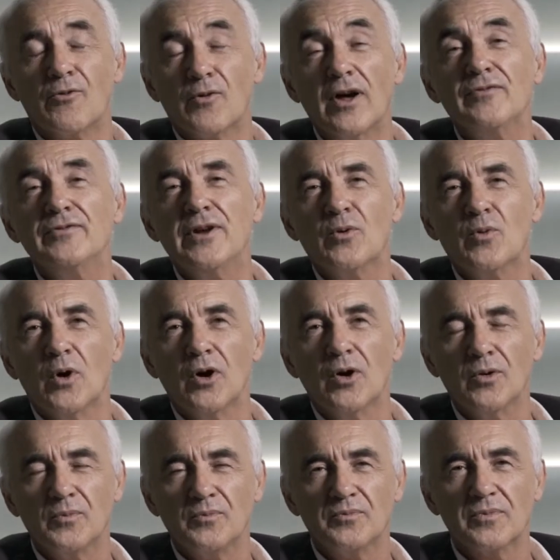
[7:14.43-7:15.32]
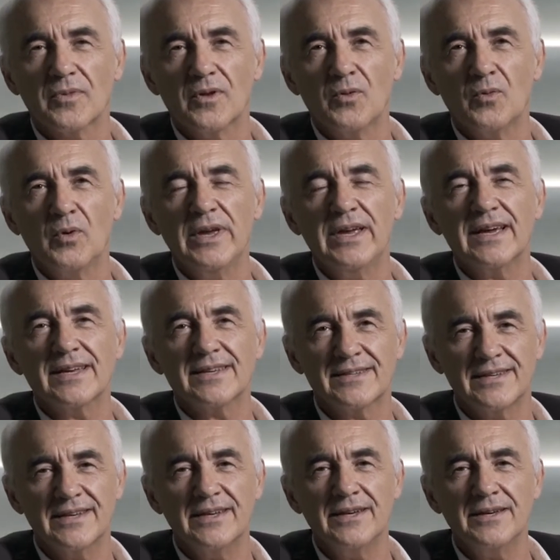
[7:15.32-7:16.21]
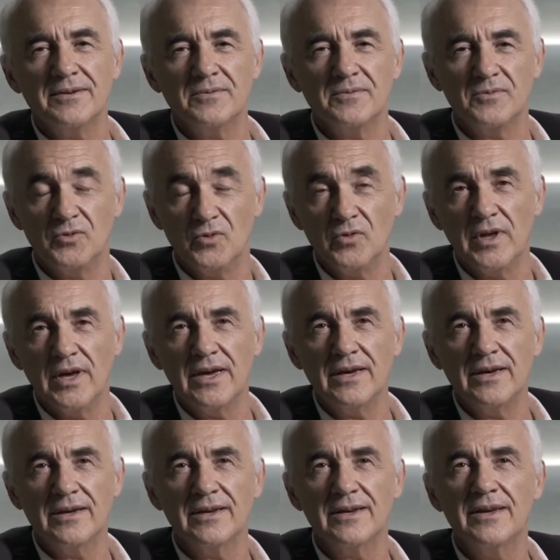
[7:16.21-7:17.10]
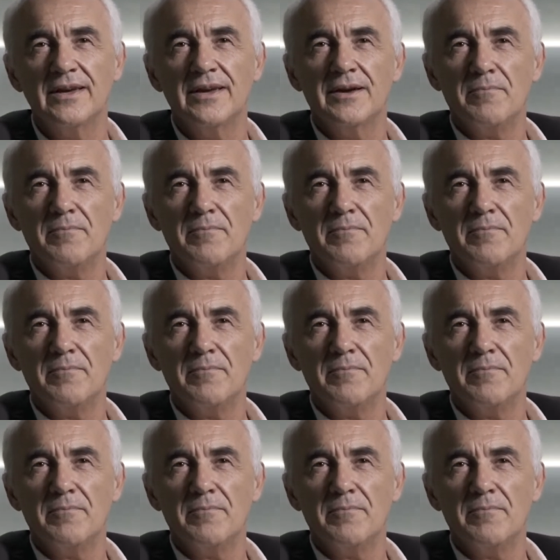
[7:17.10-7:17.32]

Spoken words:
Around the world, we can see today